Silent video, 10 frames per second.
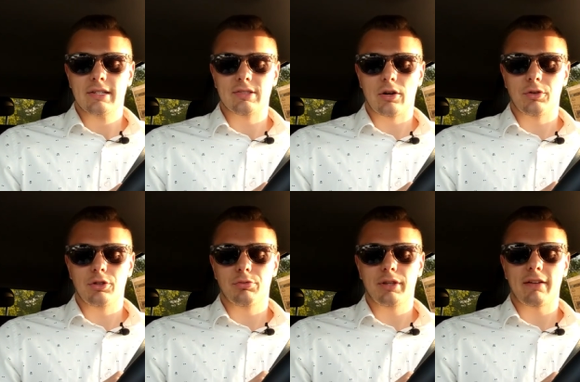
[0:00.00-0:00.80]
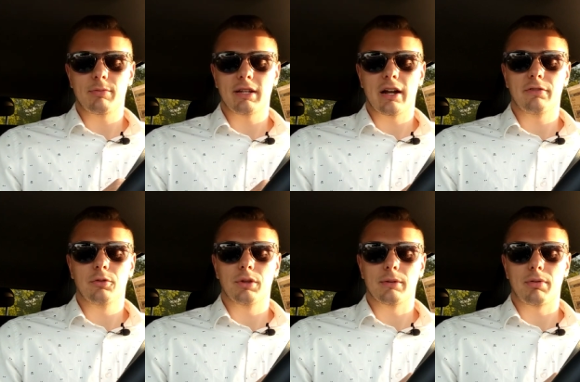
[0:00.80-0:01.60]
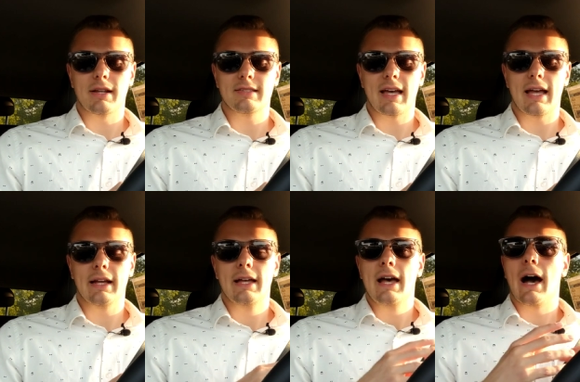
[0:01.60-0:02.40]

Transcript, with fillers: So you really have to be careful with the price tag,